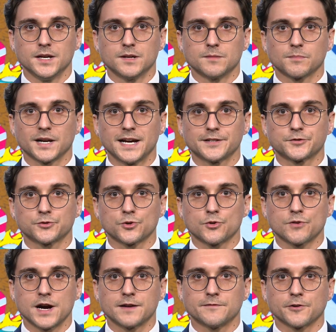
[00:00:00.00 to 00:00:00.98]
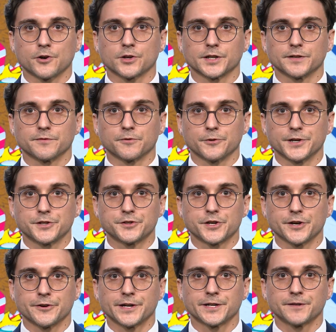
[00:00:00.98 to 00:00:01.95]
Plan to arrive early for each
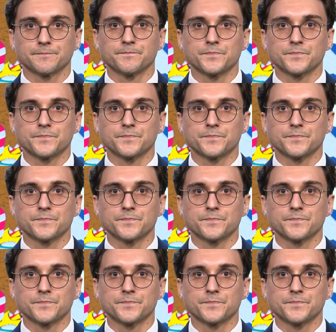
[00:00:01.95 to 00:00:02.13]
hearing.